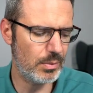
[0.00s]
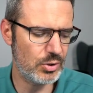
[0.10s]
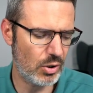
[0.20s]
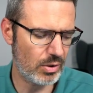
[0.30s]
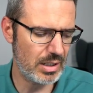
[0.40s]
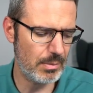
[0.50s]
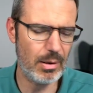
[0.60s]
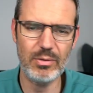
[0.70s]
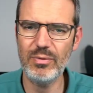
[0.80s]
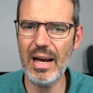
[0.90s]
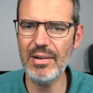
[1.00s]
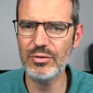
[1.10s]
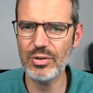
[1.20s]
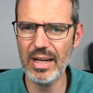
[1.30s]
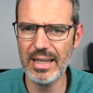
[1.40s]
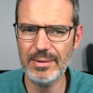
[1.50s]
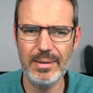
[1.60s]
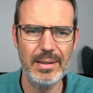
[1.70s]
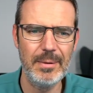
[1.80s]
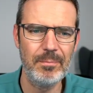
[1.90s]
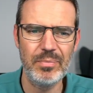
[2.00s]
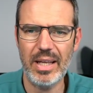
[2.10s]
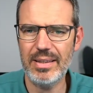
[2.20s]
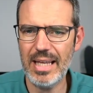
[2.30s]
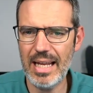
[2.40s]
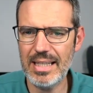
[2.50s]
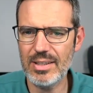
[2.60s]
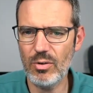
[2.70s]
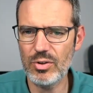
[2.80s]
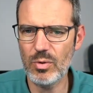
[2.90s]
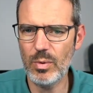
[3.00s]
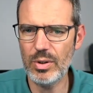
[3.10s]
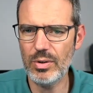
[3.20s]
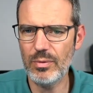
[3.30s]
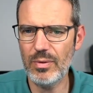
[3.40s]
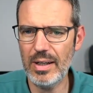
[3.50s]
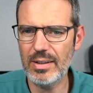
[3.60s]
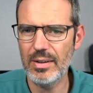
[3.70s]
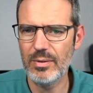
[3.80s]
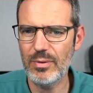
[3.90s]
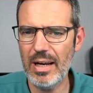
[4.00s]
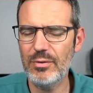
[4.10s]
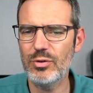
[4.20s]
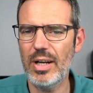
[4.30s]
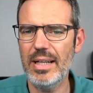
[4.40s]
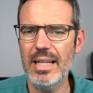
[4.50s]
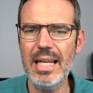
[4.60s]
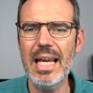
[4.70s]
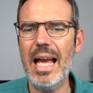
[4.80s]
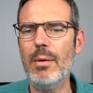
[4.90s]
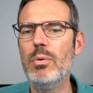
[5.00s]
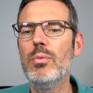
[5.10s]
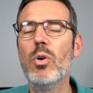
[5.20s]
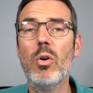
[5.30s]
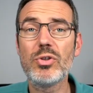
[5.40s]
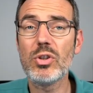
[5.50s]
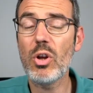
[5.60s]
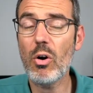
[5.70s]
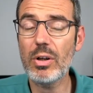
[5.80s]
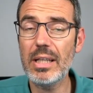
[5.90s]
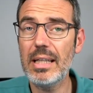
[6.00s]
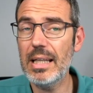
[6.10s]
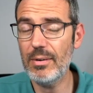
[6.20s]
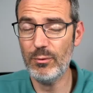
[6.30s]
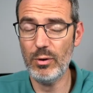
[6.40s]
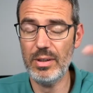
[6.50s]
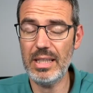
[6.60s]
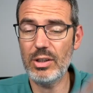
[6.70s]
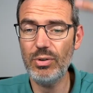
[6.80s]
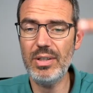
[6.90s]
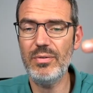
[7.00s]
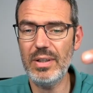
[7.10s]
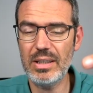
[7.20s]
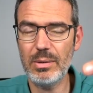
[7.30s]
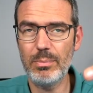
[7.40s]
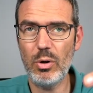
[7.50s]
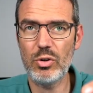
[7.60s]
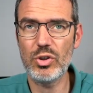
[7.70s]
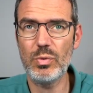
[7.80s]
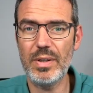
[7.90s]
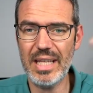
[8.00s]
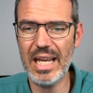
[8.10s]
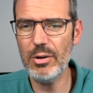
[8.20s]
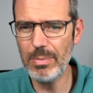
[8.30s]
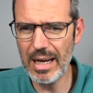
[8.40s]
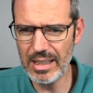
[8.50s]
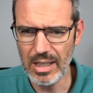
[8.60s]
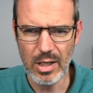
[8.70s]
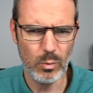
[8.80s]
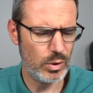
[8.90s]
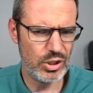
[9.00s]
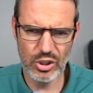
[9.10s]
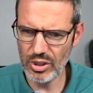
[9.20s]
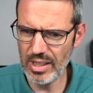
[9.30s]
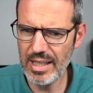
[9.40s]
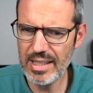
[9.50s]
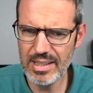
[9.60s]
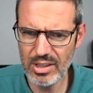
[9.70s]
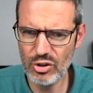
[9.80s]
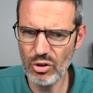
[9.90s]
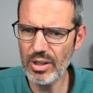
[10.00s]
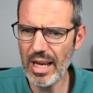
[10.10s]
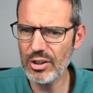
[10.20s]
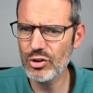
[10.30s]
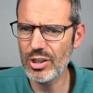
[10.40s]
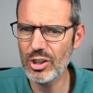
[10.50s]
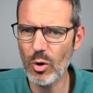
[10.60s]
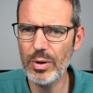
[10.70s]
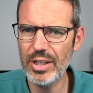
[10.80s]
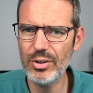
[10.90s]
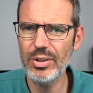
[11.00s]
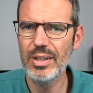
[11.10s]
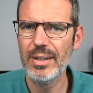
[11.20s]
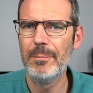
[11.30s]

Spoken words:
we were talking about Fivetran, and that is also where you find Fivetran. And we were also talking for the greenfield approach with Airbyte, which should actually go here